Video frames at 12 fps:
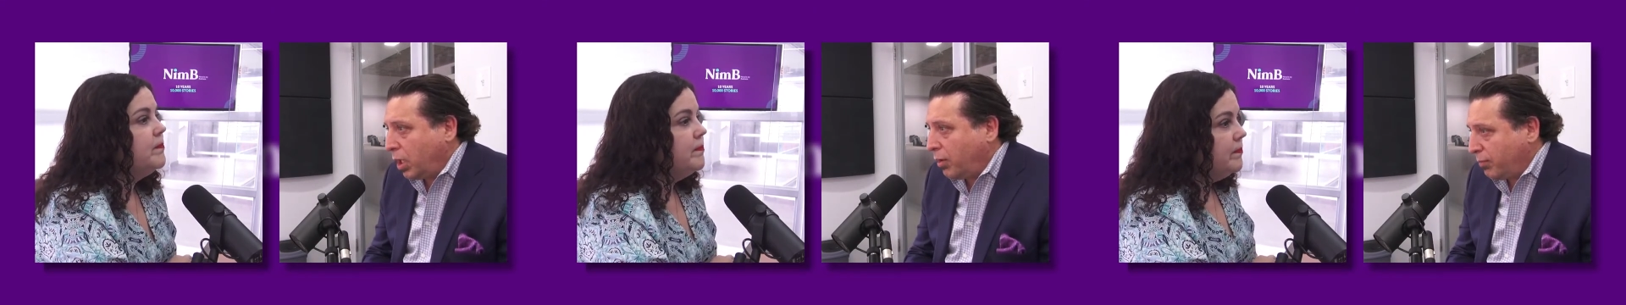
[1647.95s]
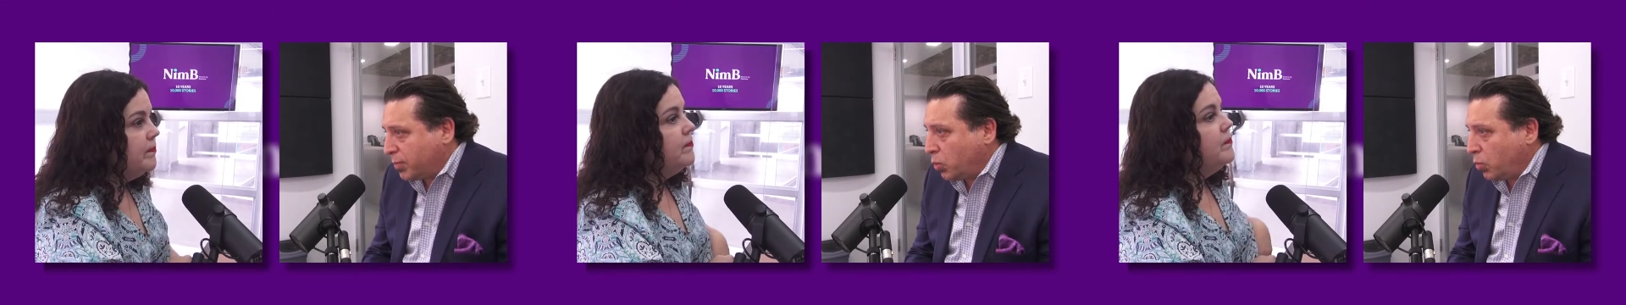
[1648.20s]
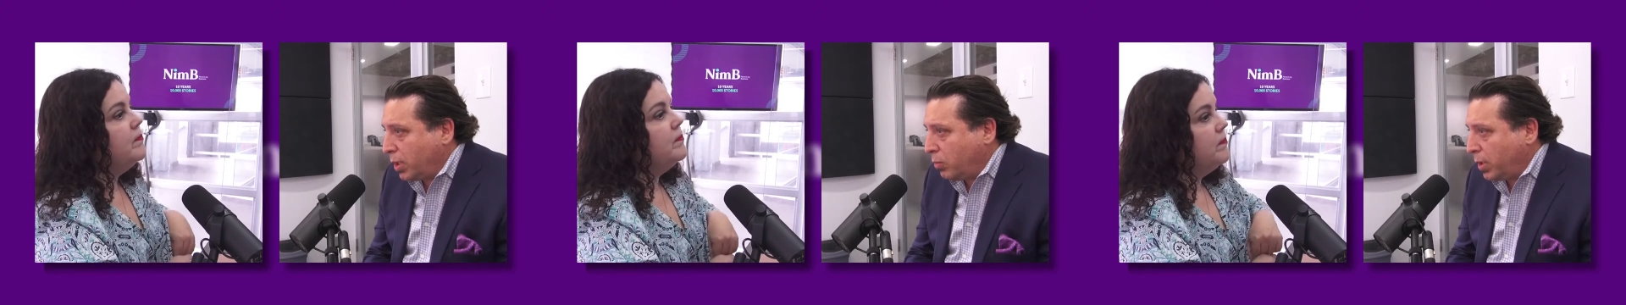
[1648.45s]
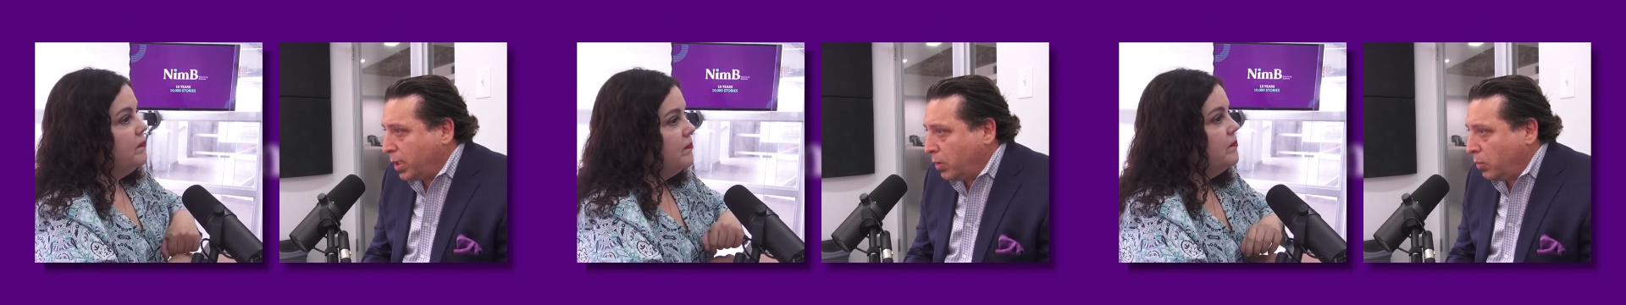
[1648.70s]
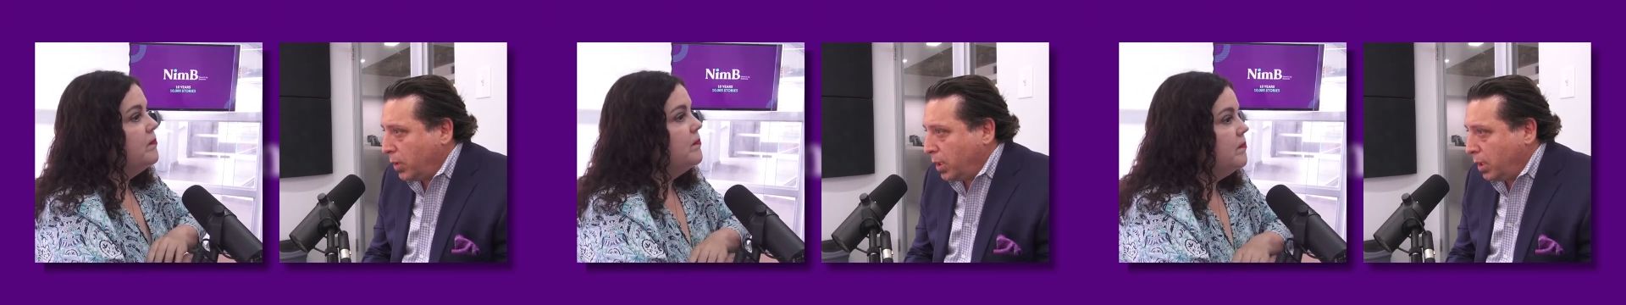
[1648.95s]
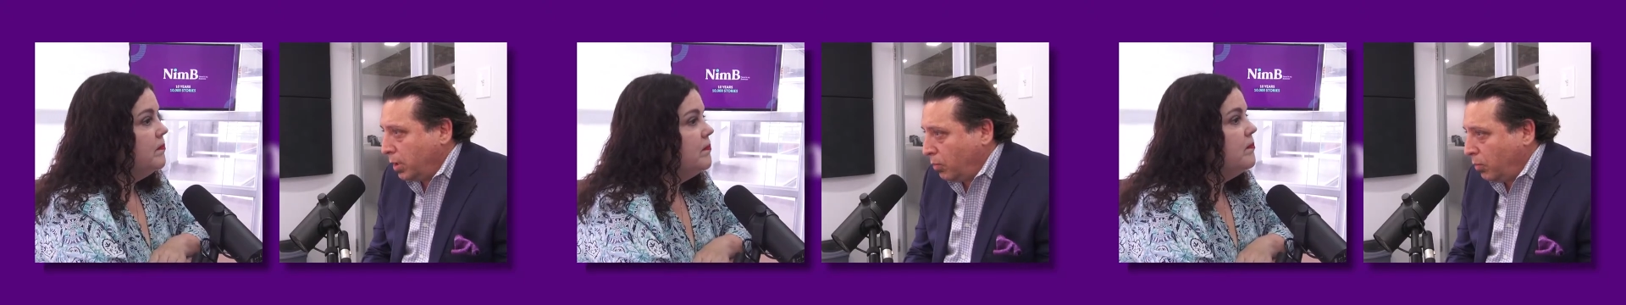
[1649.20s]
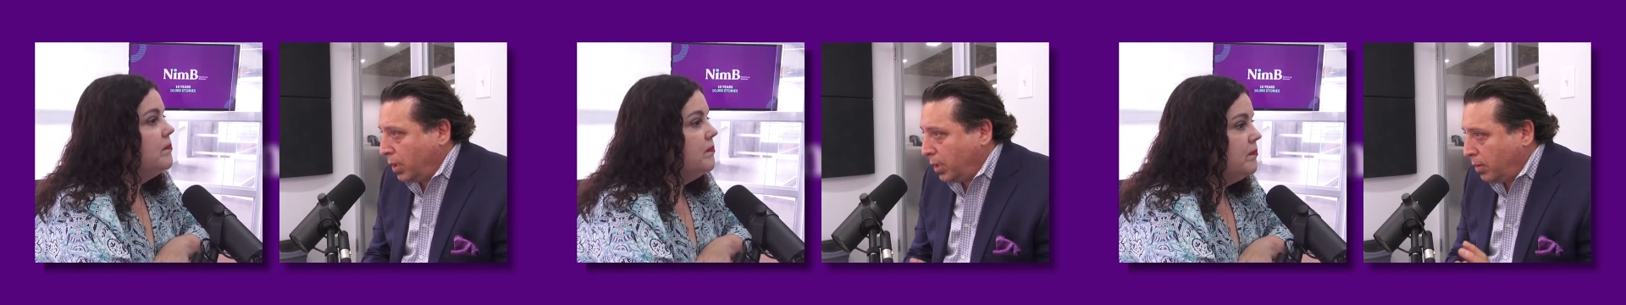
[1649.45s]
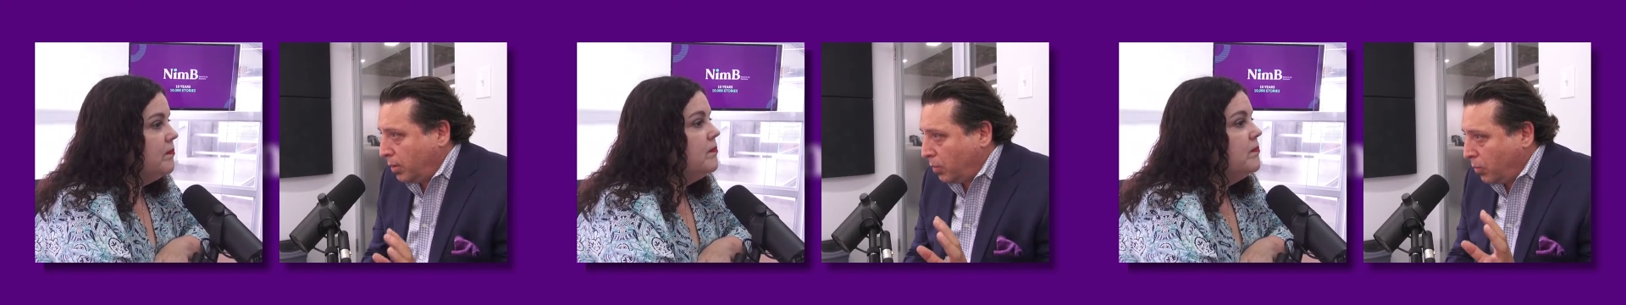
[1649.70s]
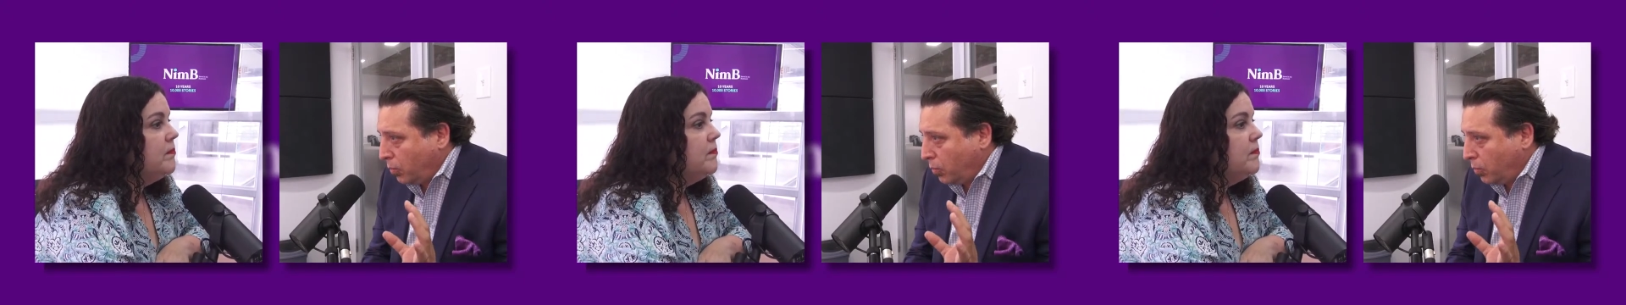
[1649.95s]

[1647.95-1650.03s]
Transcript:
Speaker 1: of them. So we we we we